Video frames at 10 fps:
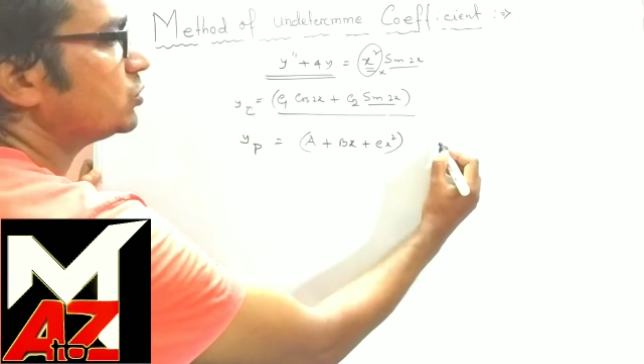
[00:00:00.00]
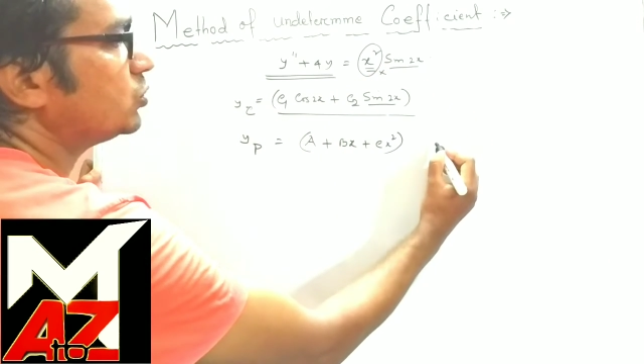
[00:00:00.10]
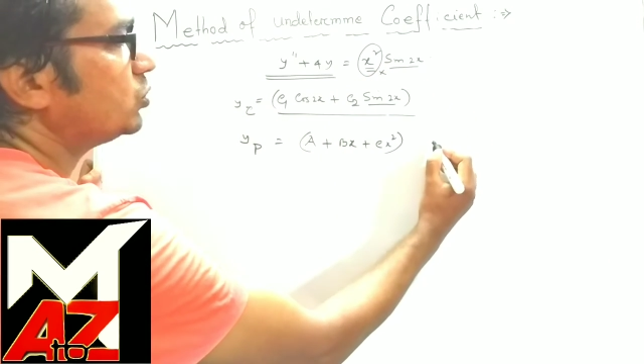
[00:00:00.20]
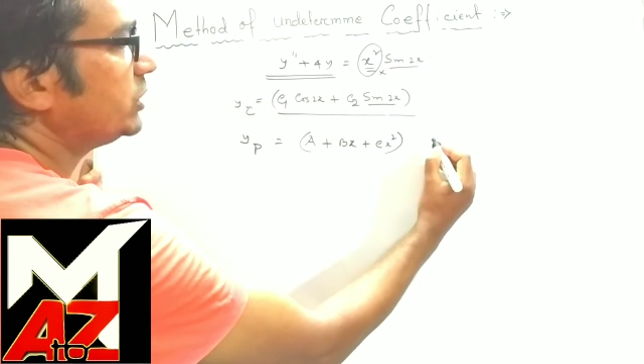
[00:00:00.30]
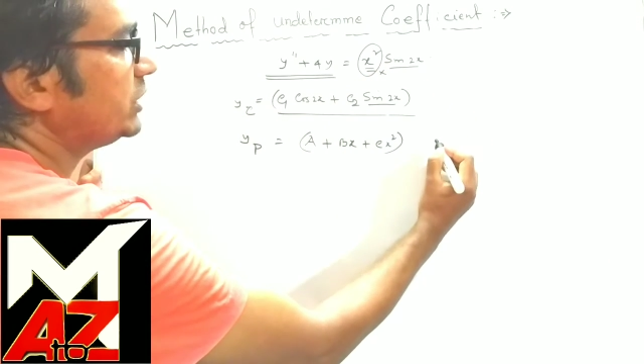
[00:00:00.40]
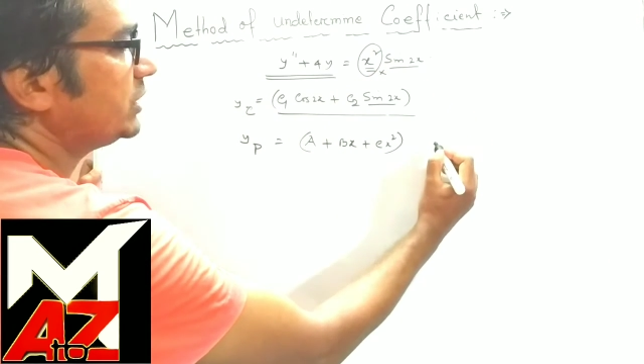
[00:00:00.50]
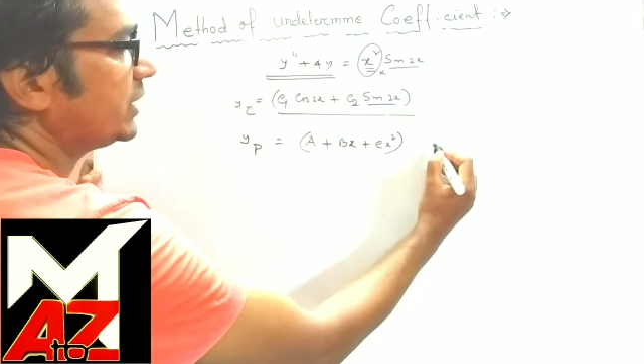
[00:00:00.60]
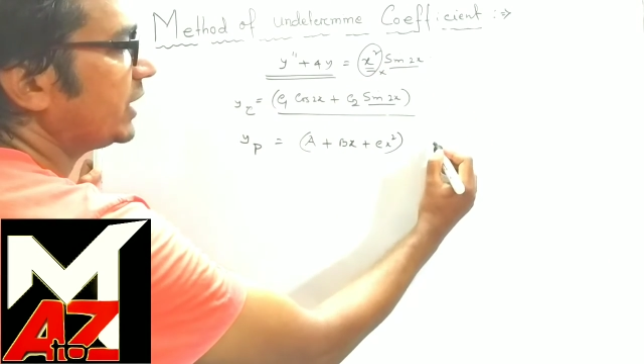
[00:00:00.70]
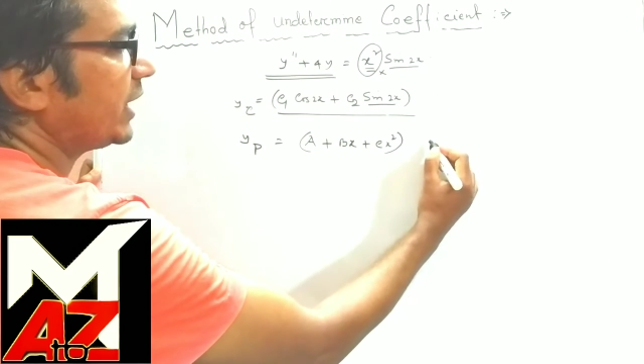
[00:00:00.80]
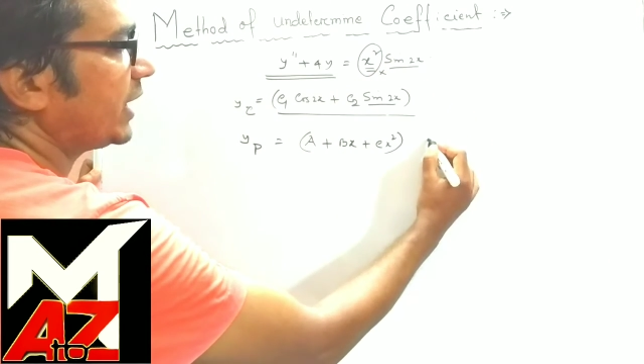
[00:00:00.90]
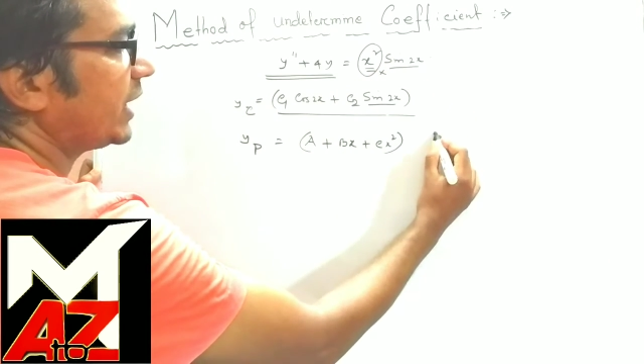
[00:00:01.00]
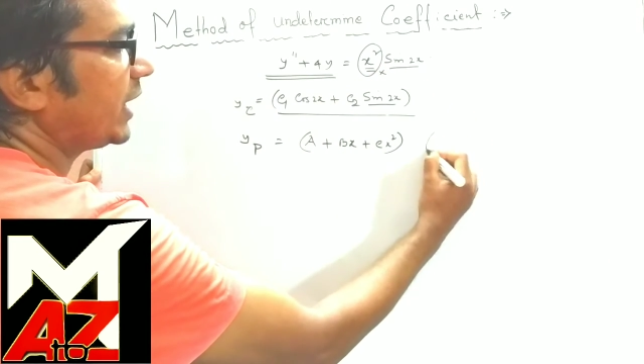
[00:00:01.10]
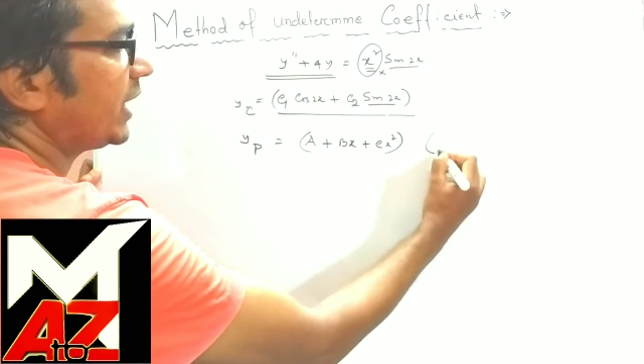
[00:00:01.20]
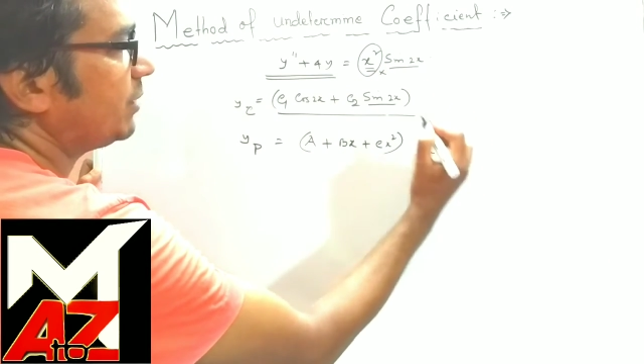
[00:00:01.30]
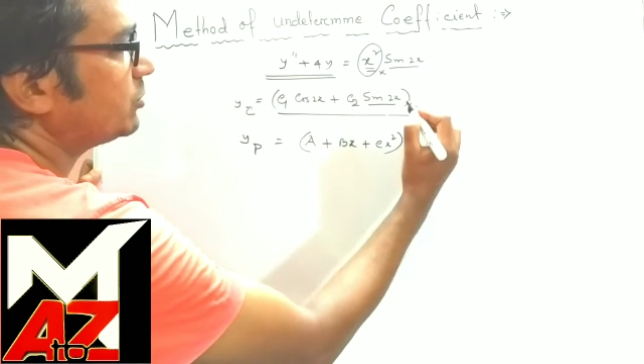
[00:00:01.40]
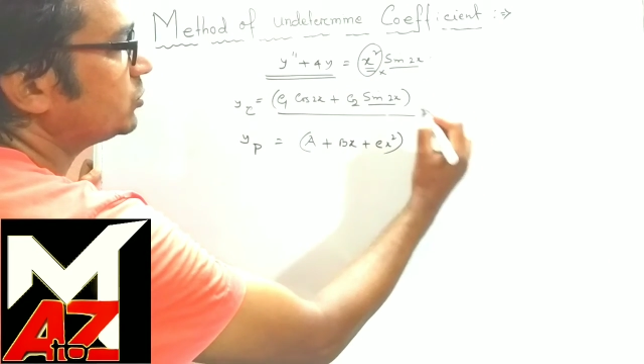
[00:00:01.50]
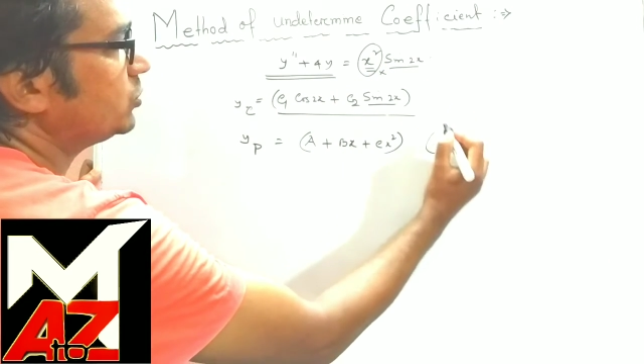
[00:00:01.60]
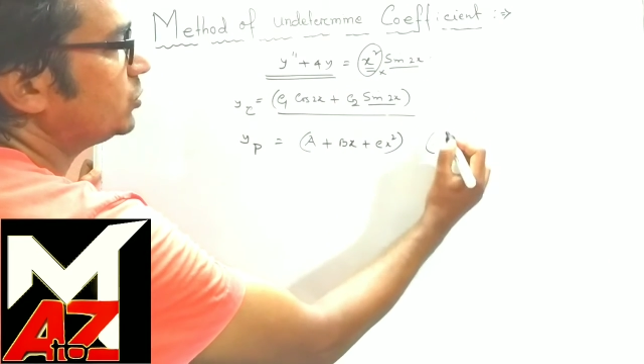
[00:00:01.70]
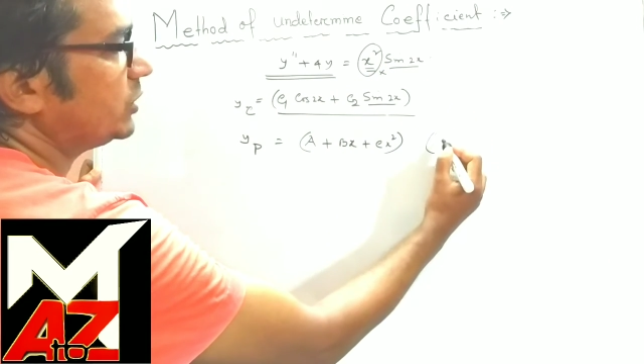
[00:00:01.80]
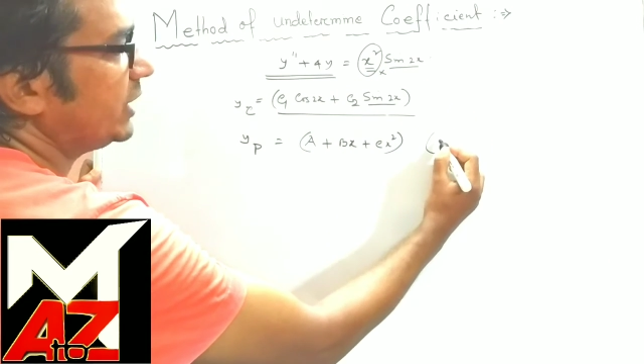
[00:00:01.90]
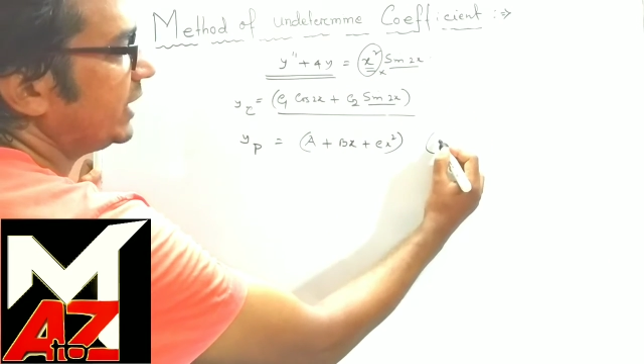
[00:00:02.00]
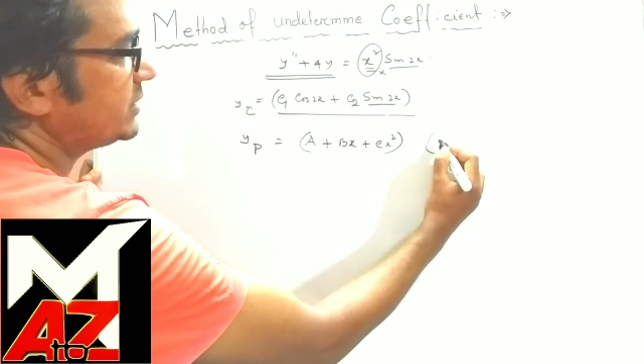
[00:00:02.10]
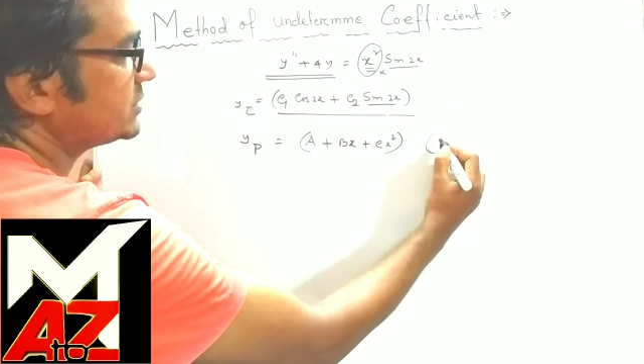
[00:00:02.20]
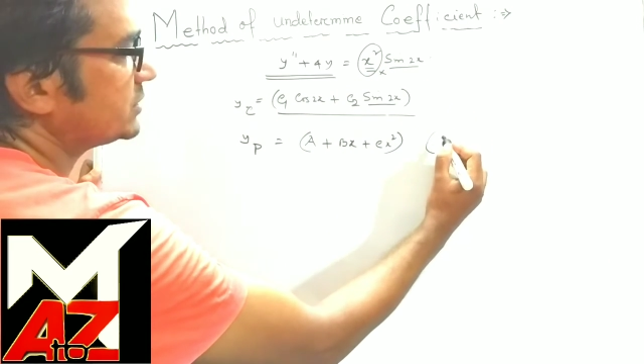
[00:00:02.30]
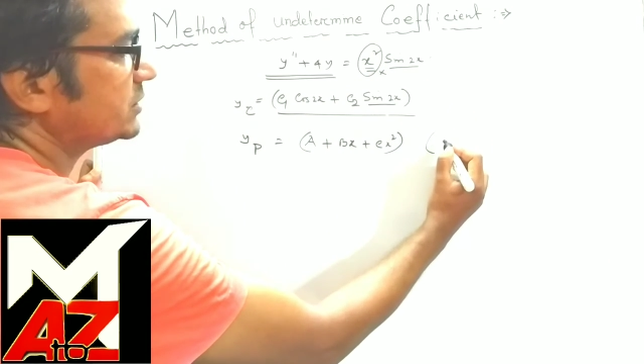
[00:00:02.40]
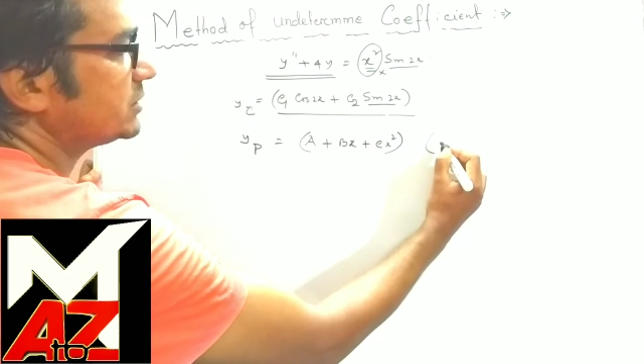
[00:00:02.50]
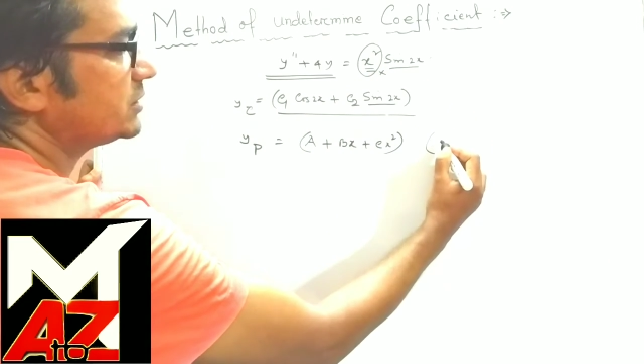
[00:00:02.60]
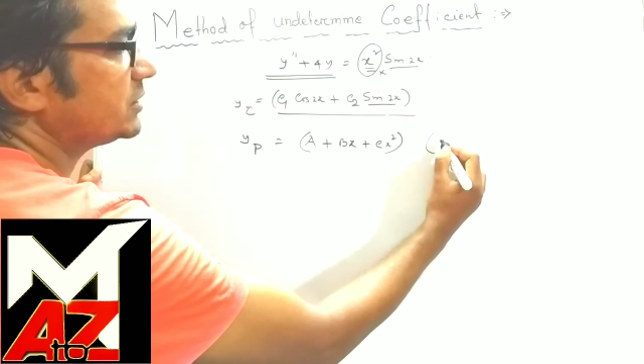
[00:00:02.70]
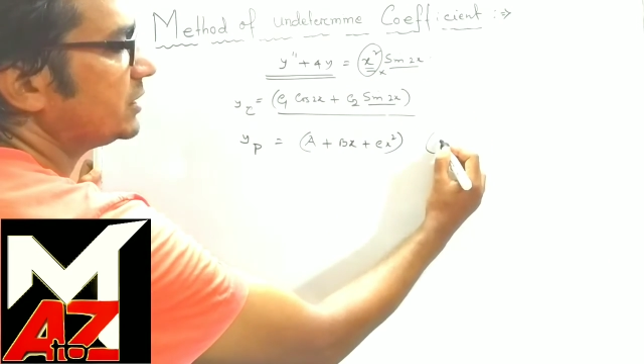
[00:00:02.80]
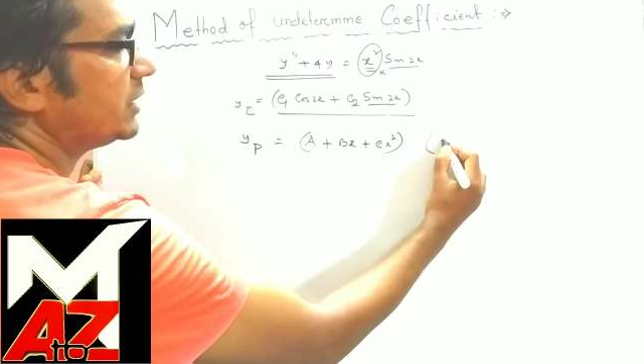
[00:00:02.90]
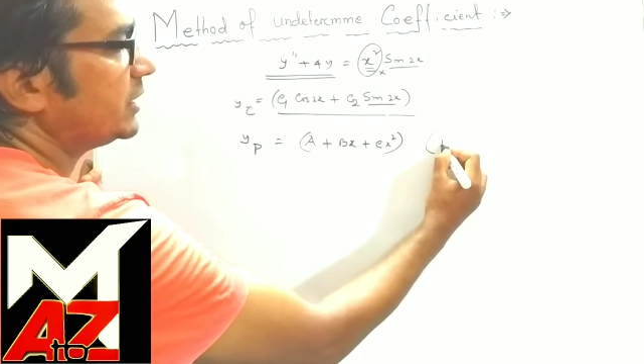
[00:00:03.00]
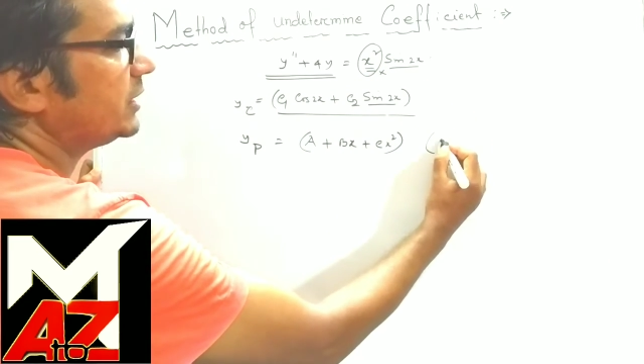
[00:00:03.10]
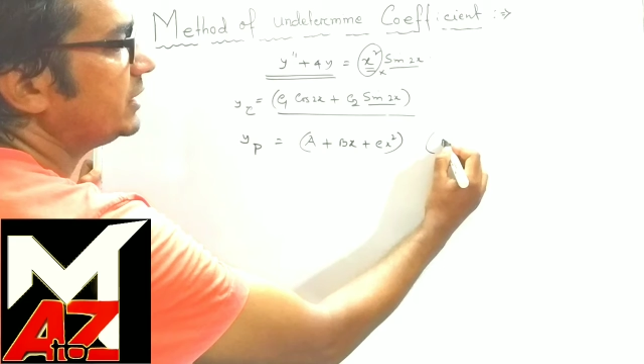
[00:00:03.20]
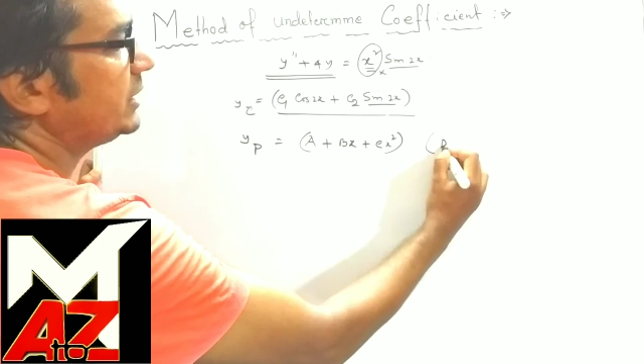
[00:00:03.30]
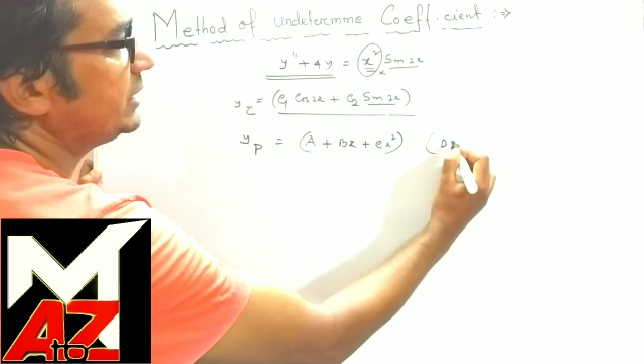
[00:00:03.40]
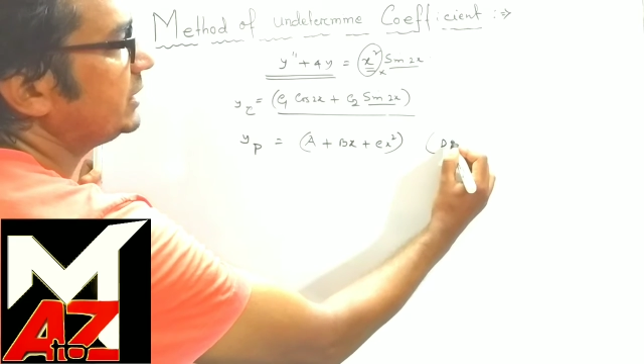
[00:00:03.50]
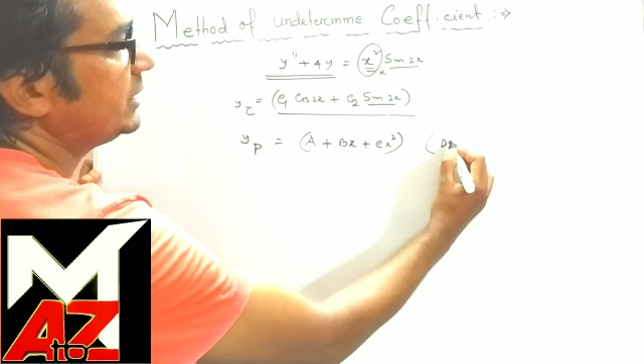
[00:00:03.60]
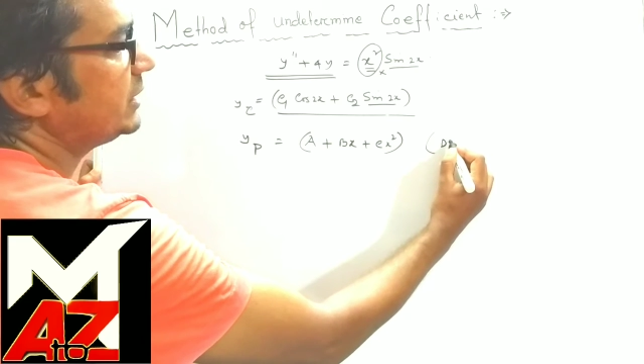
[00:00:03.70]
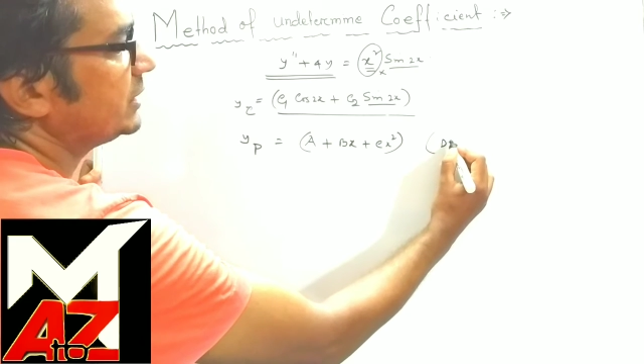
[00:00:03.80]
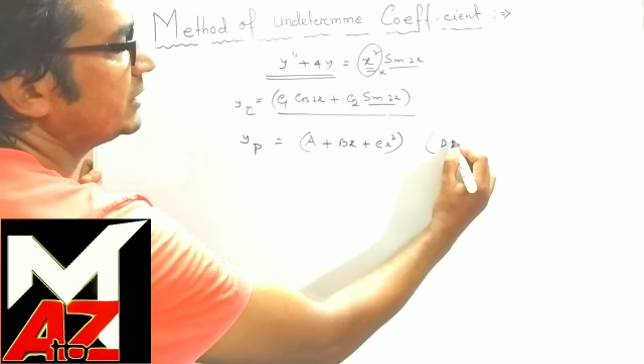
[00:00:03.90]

we have to let d